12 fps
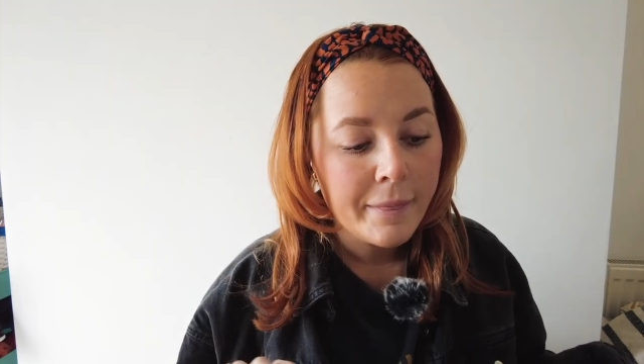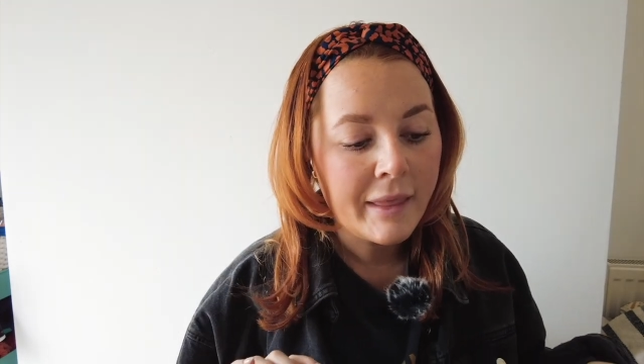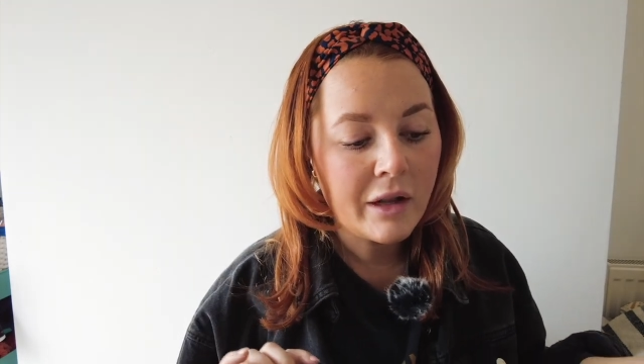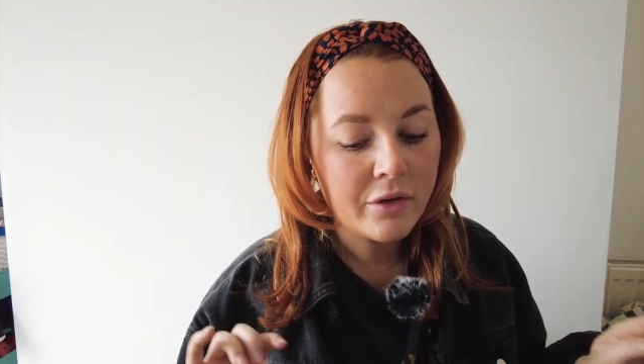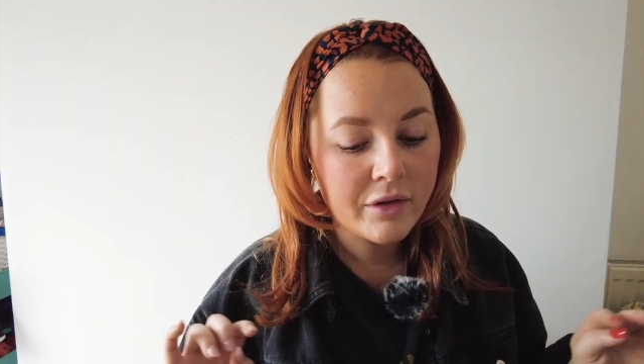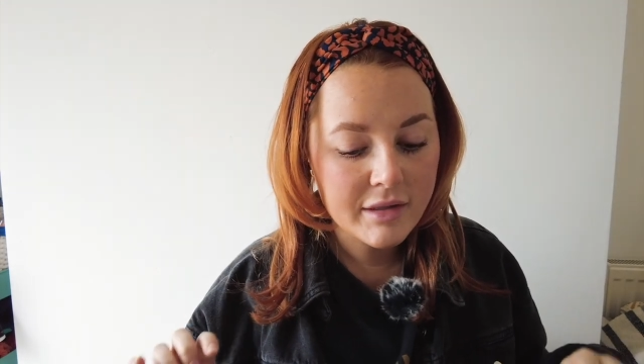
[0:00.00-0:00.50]
And
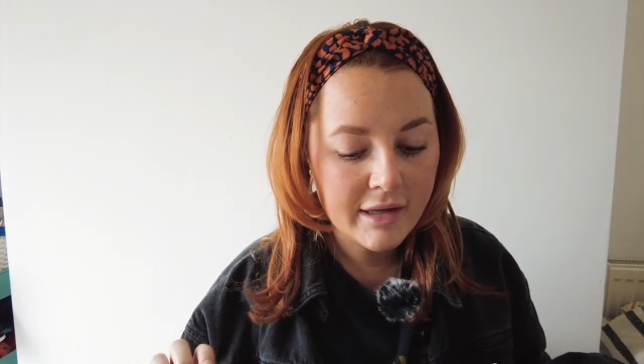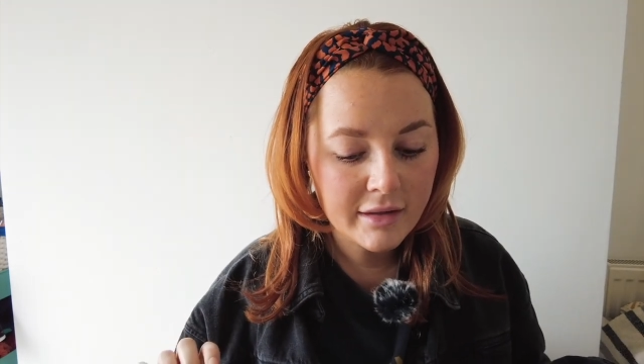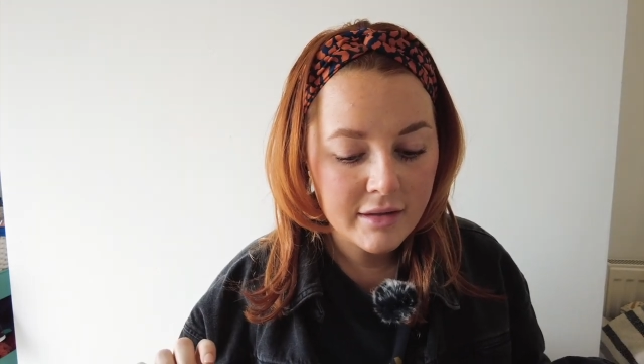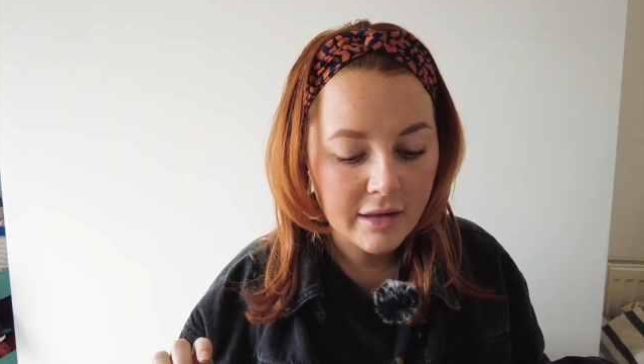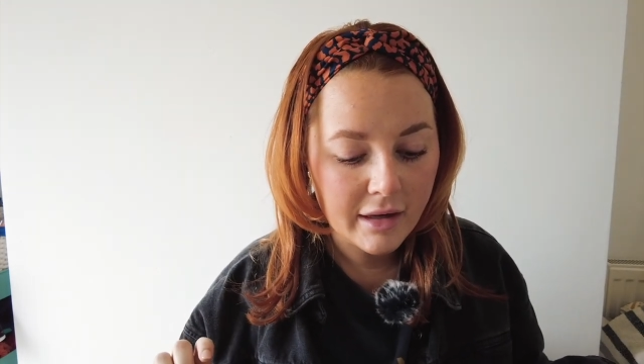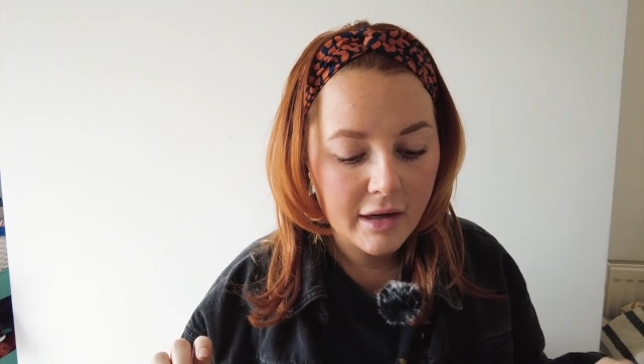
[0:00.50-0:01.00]
then on the
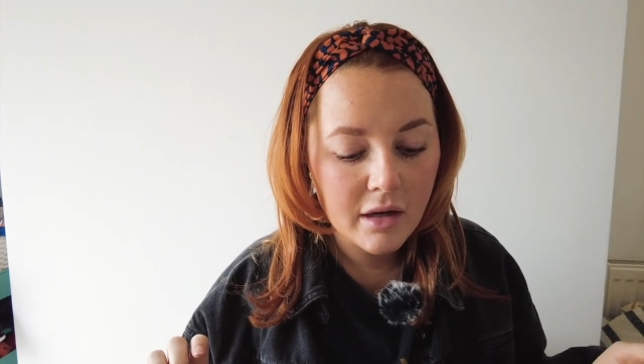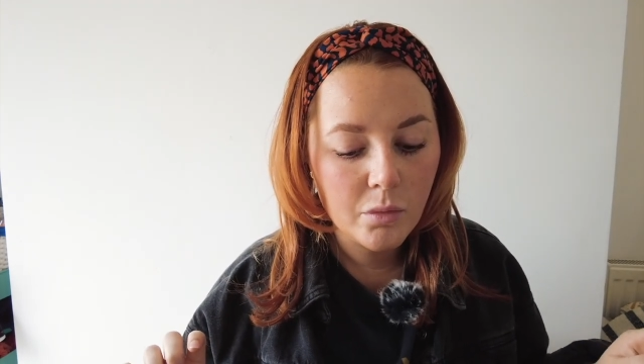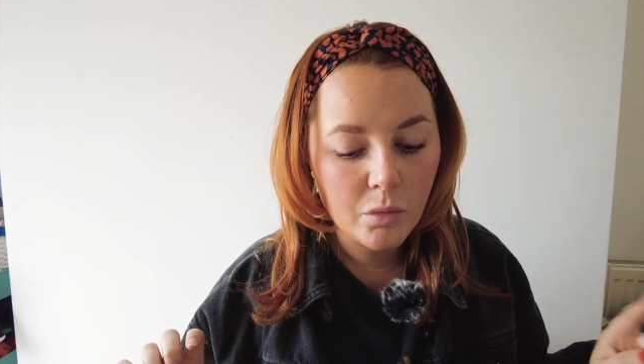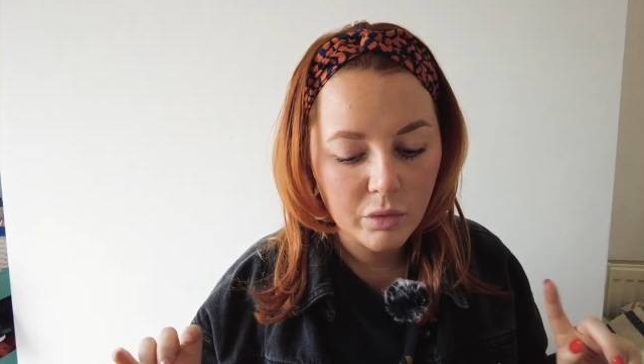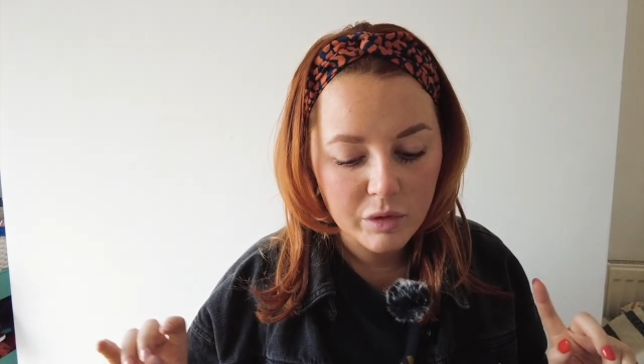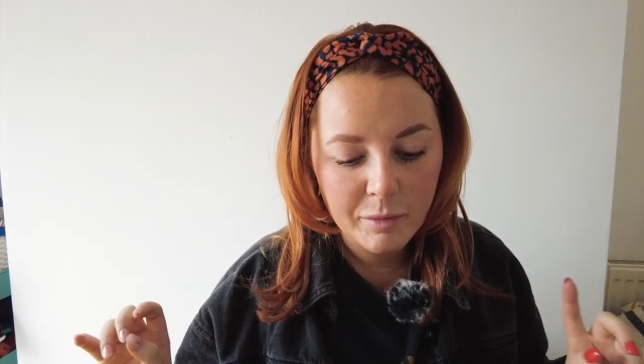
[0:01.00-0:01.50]
Saturday,
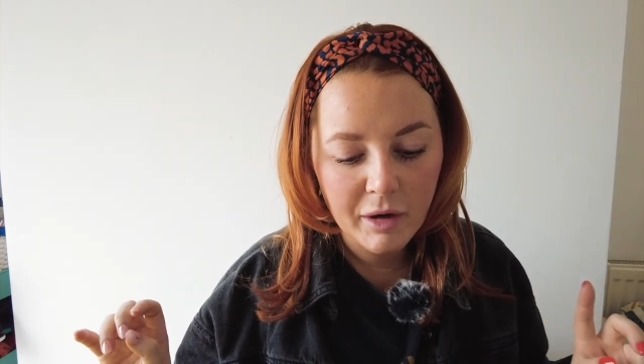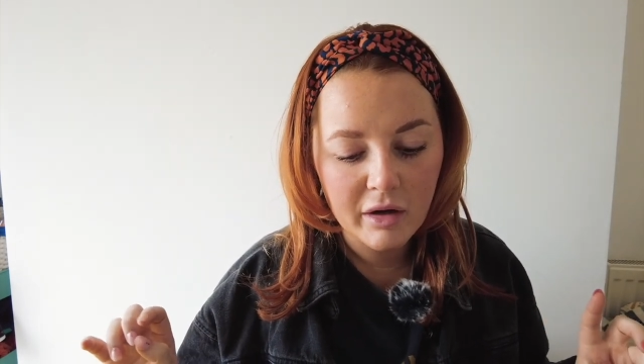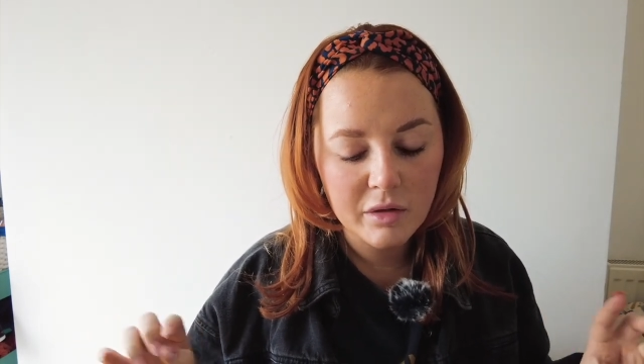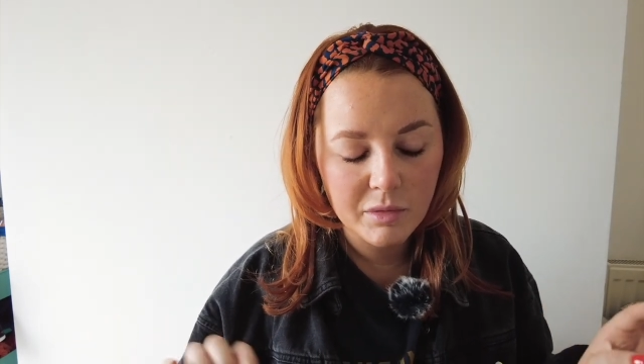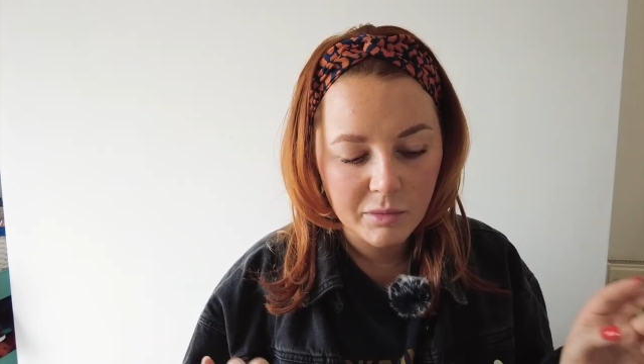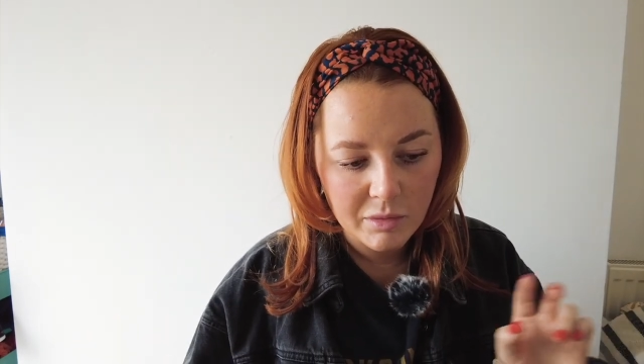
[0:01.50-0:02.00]
walked
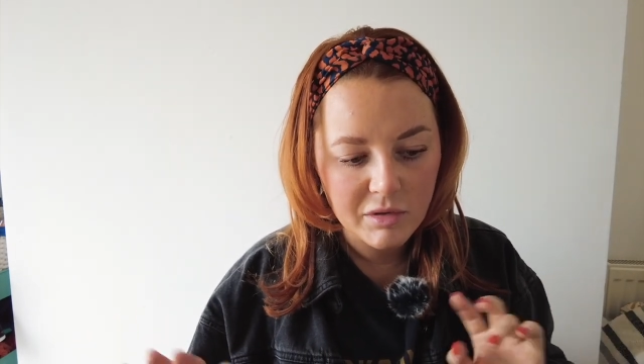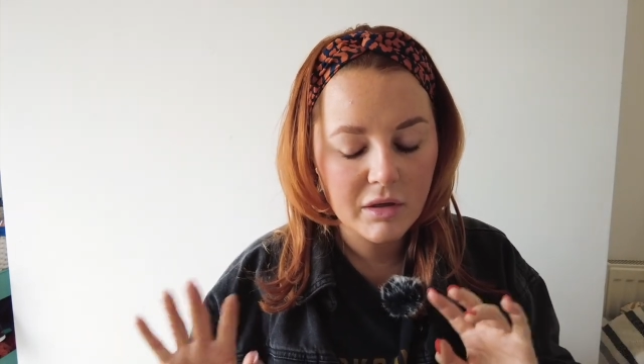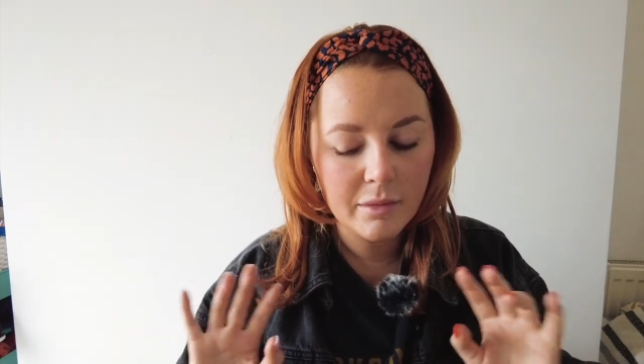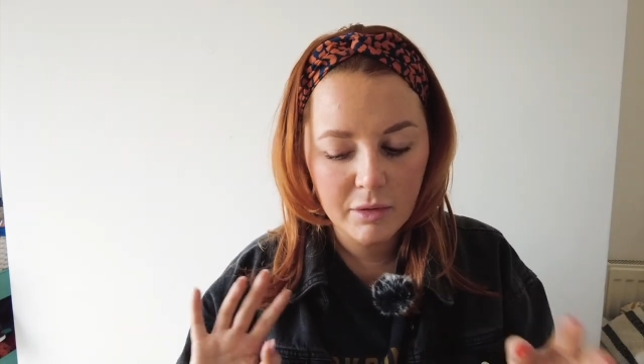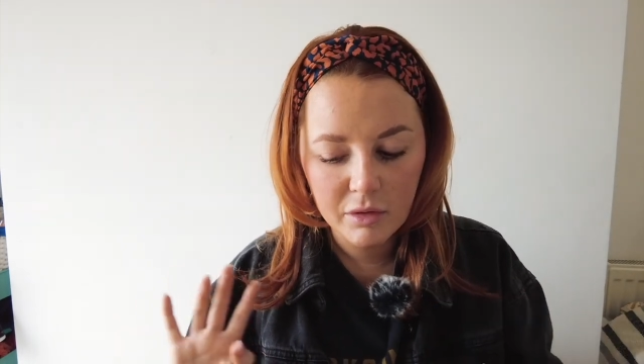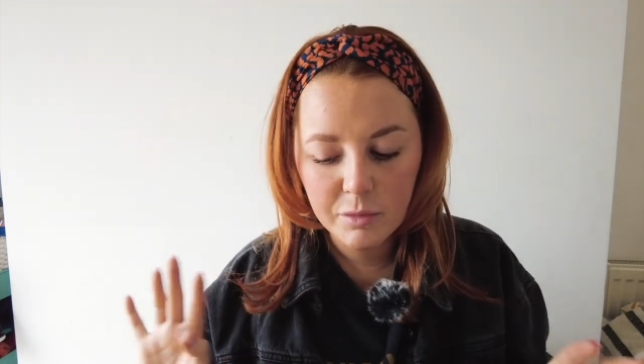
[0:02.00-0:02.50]
past, but we were
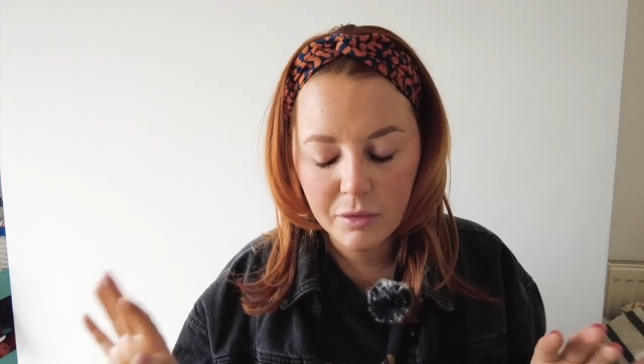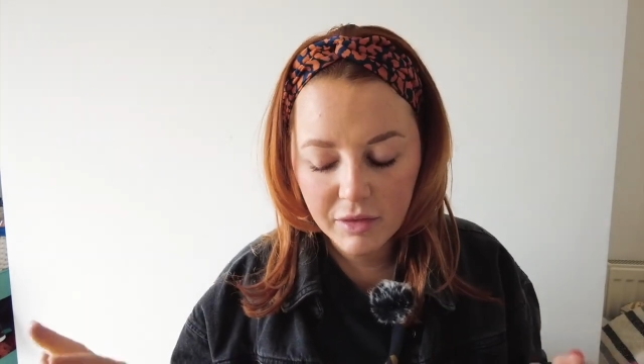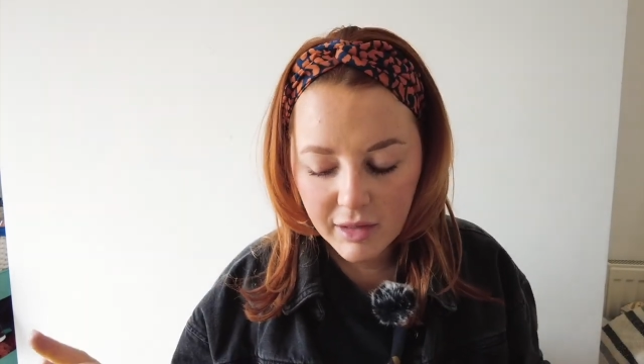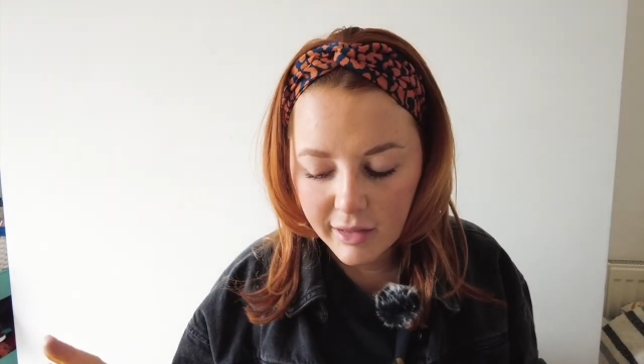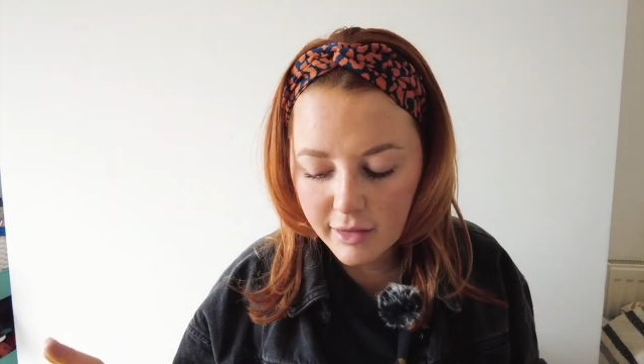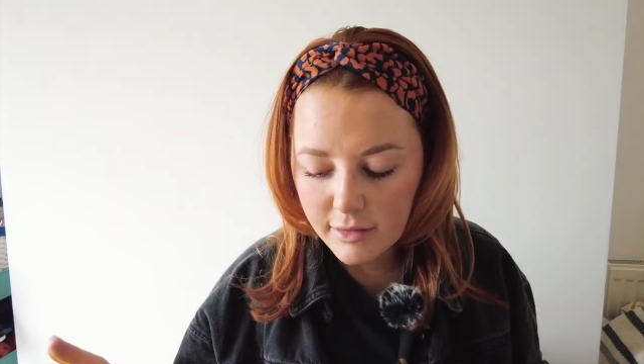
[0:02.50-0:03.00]
doing multiple
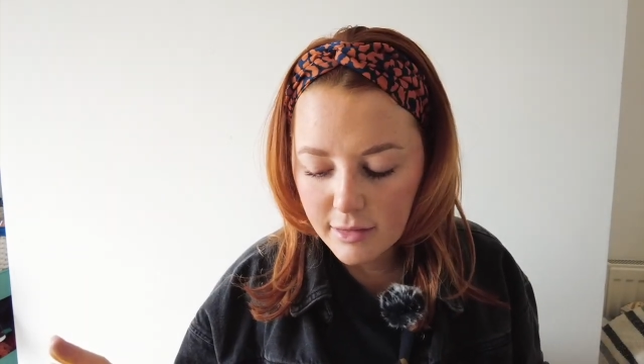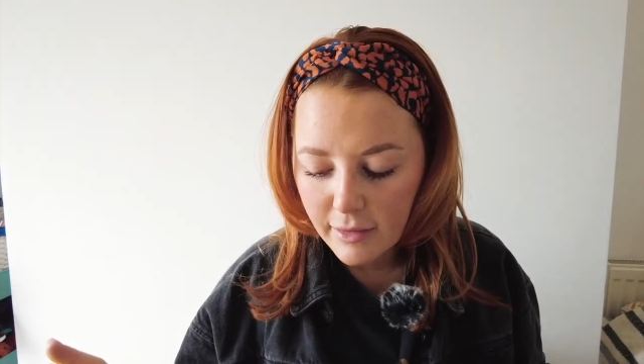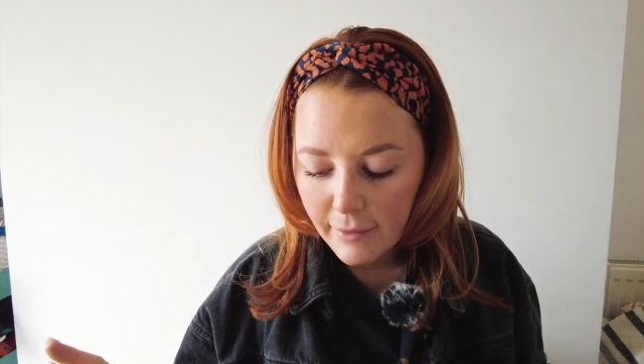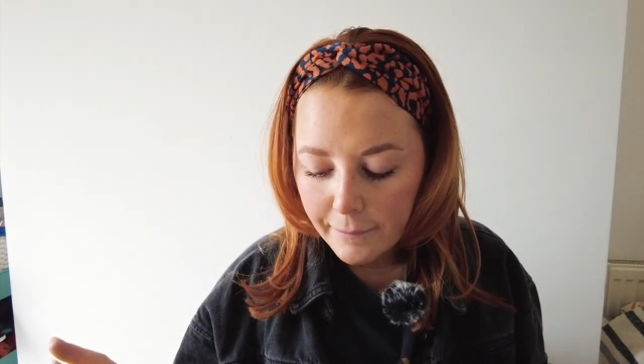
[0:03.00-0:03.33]
things.